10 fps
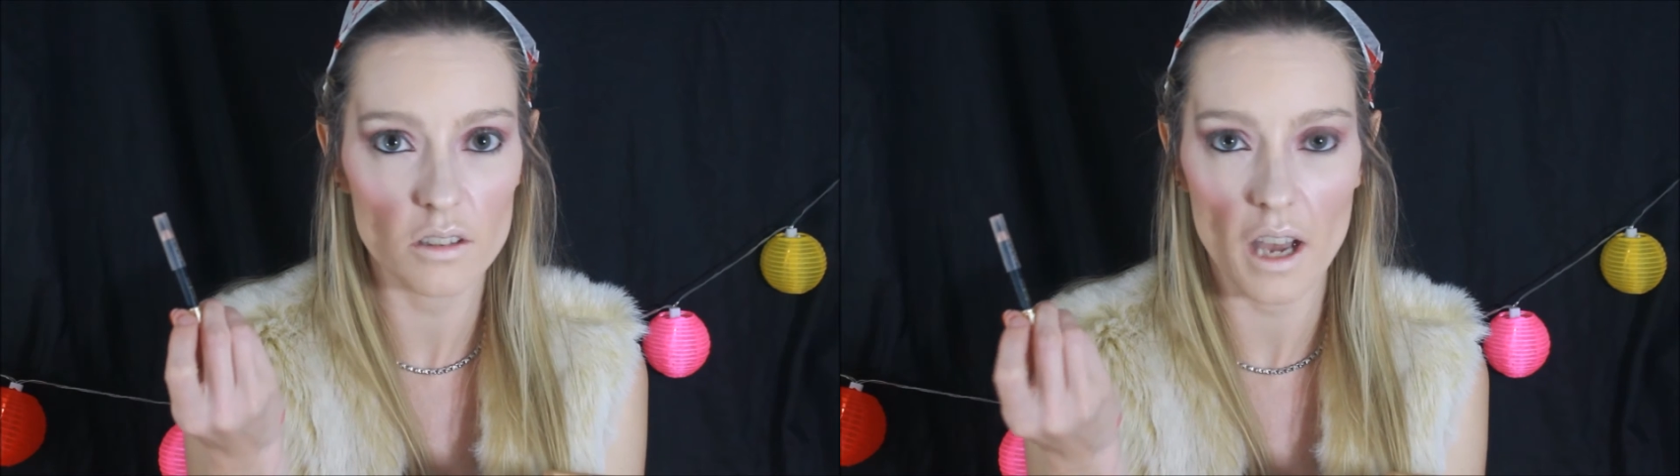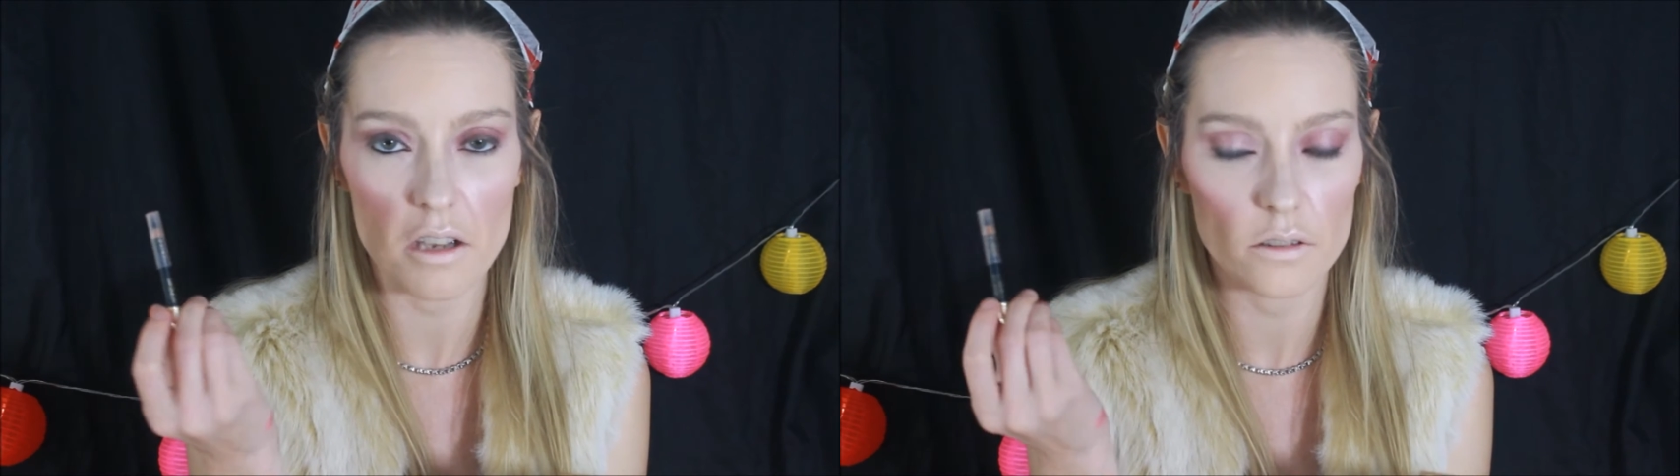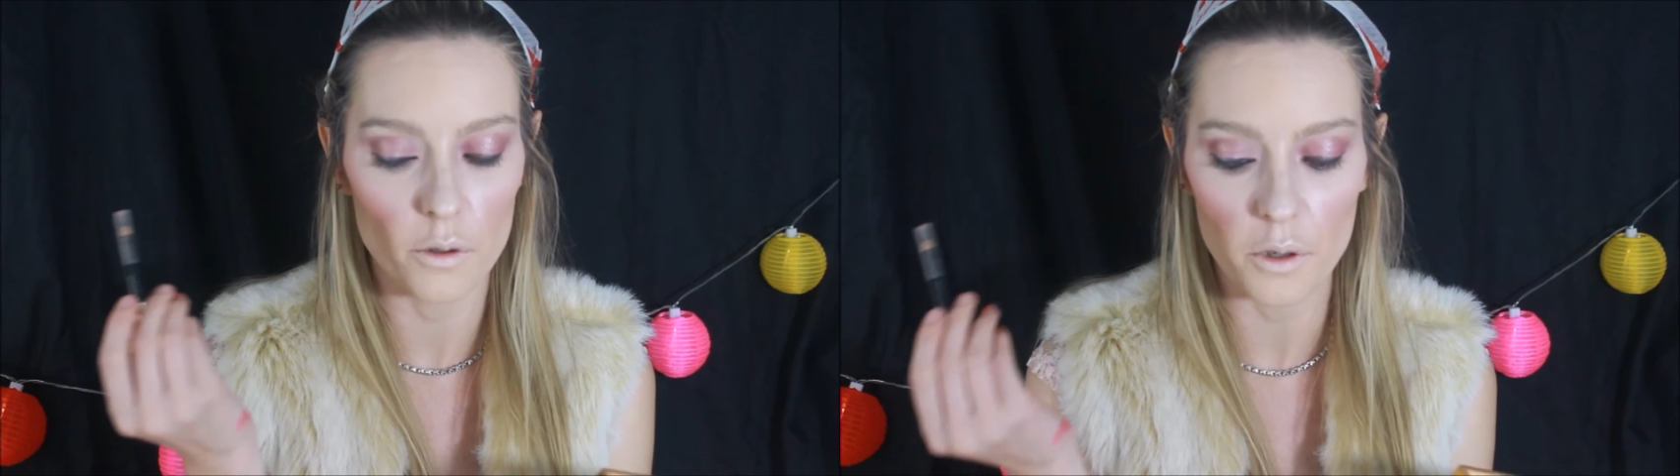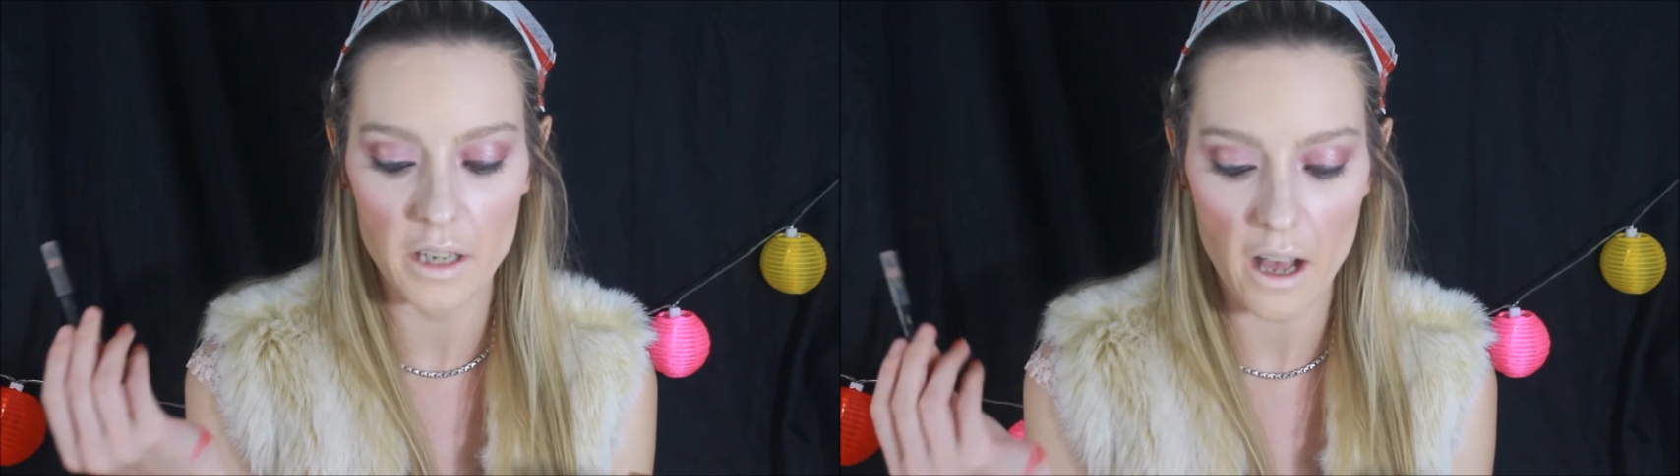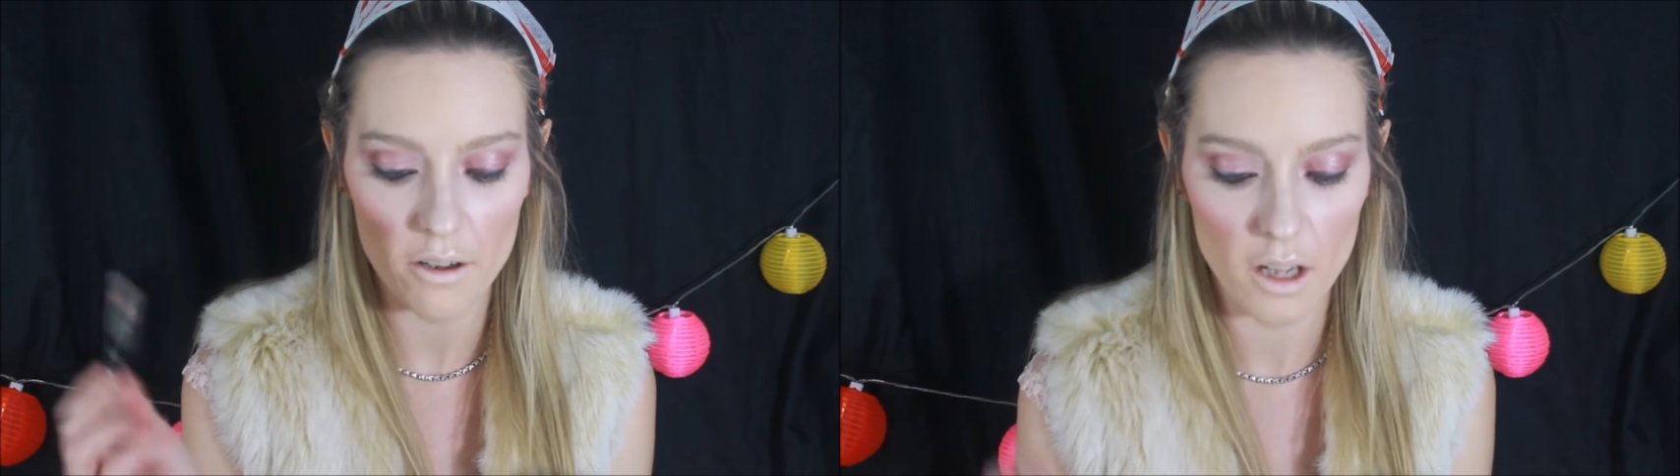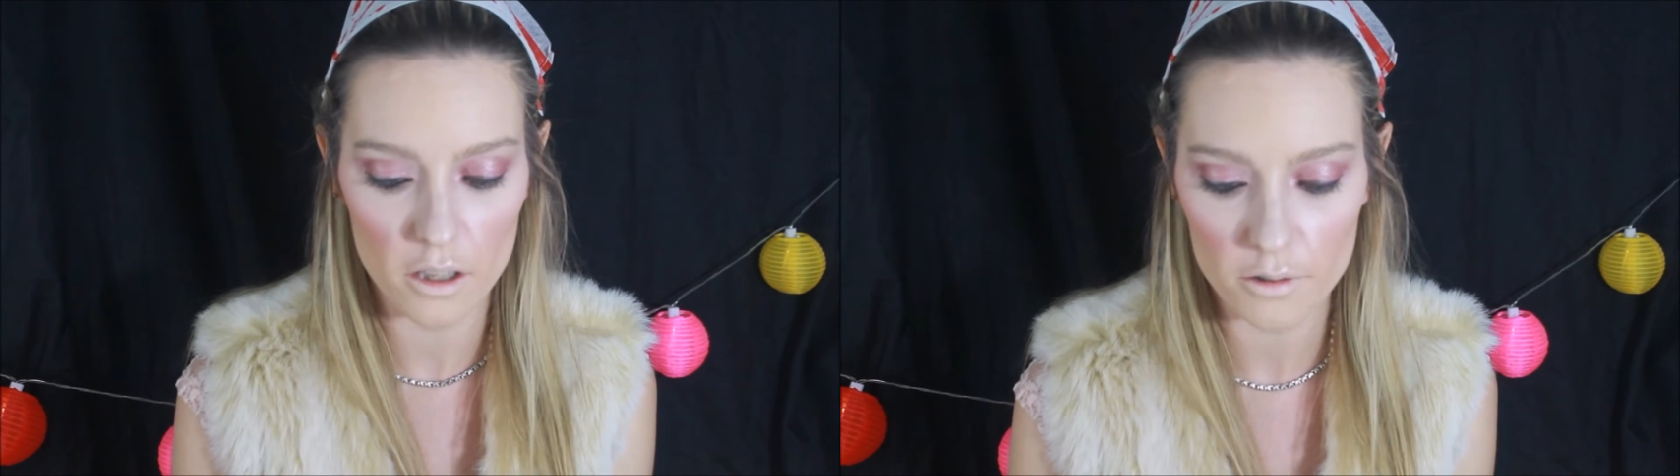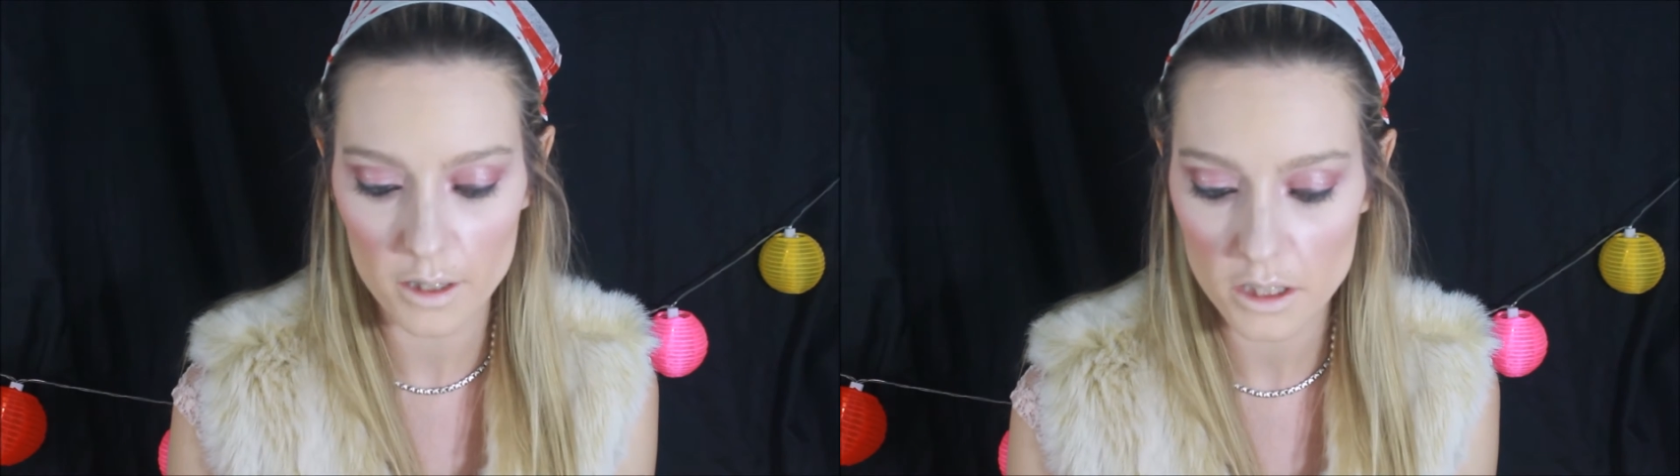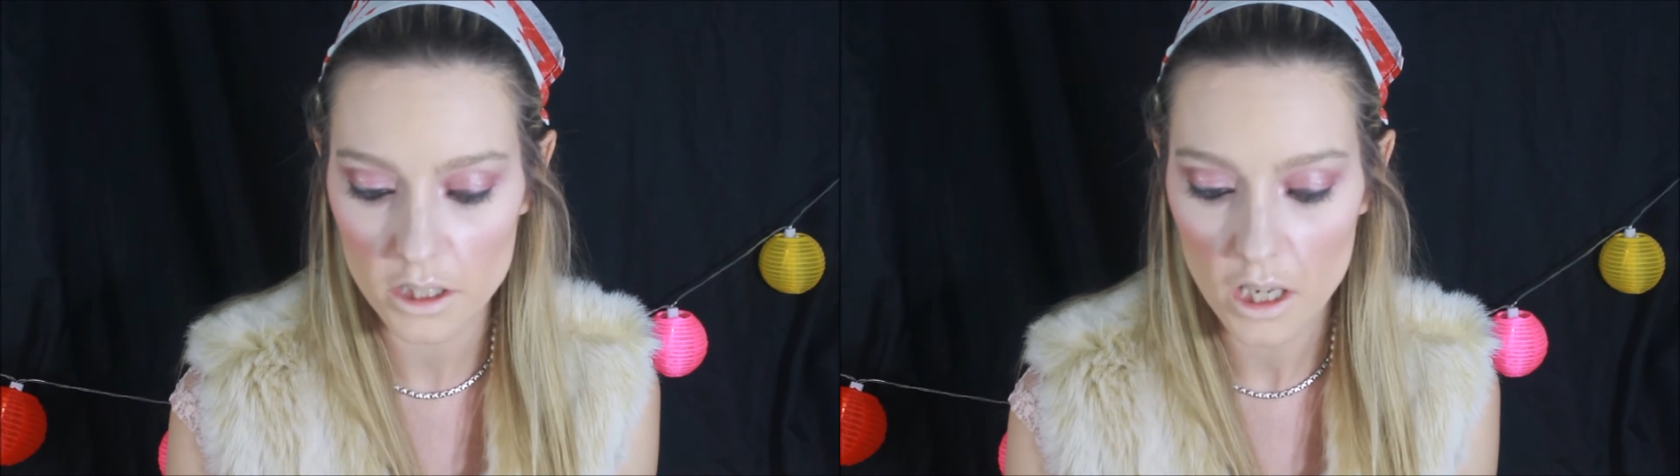I use L'Oreal Color
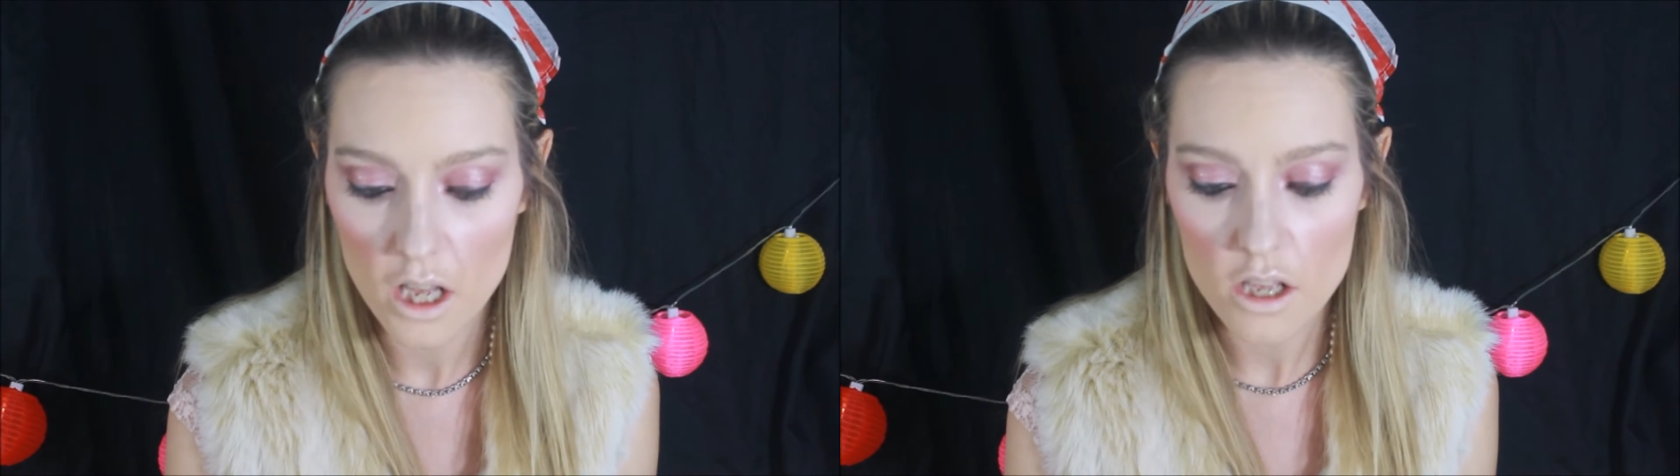Riche.